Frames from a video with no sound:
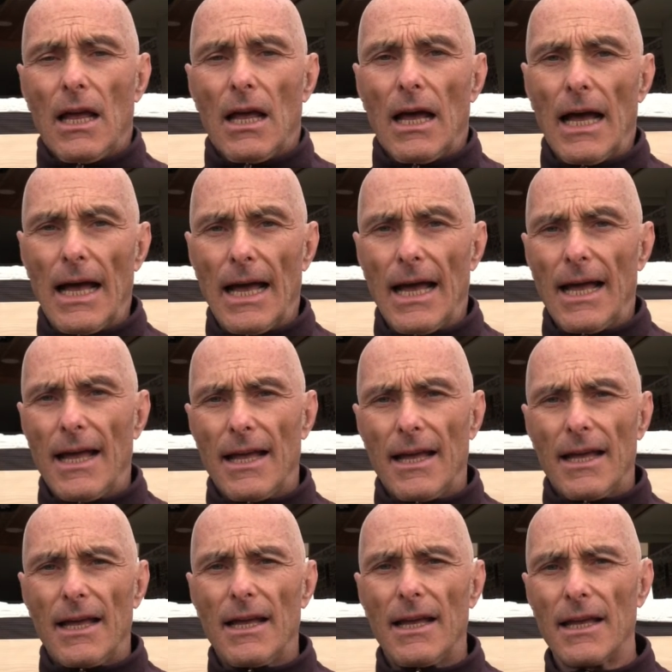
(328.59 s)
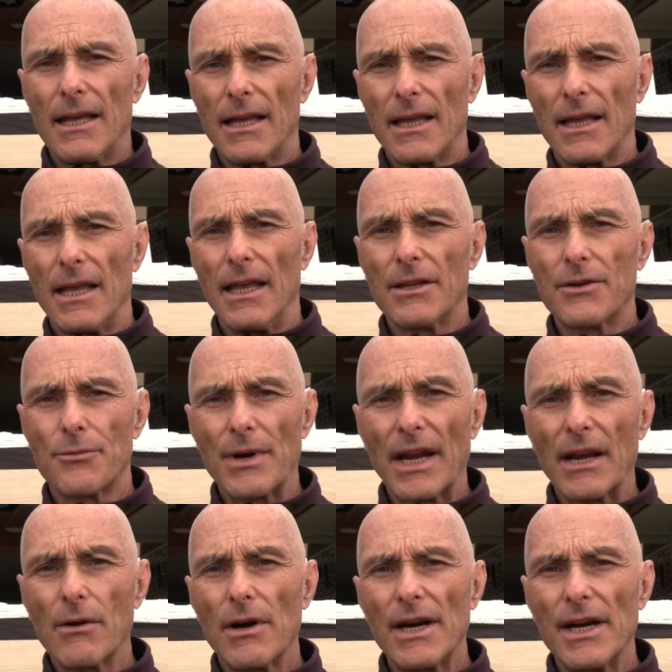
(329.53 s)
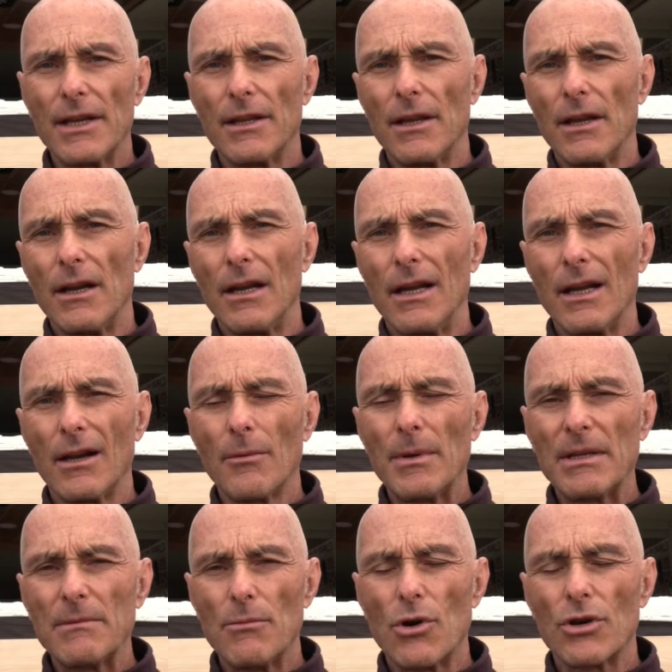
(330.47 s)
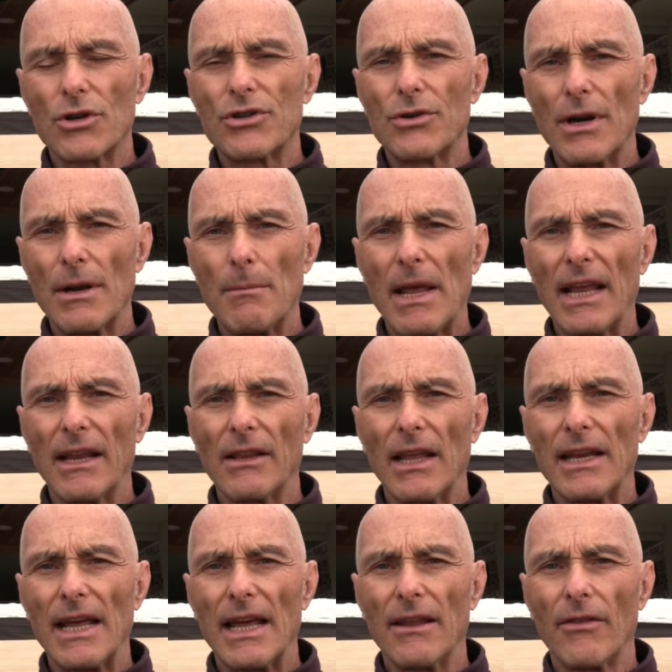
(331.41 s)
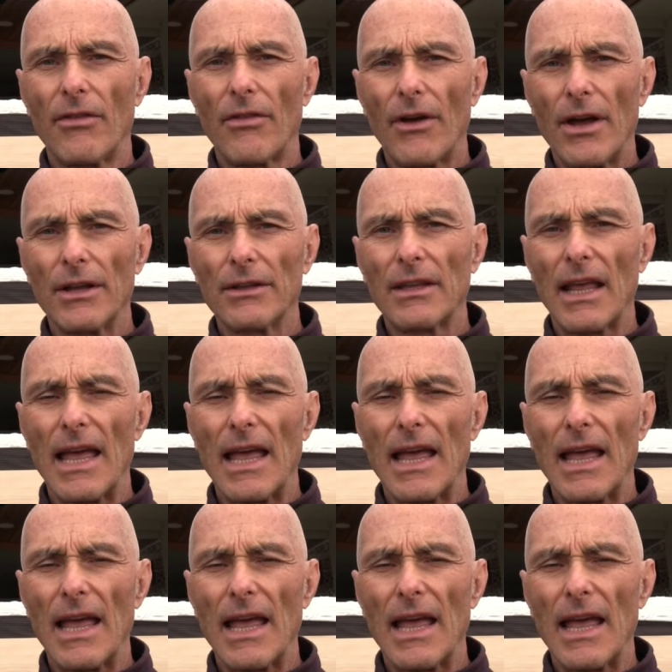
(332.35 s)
Uh, it required a little bit more trimming than I thought,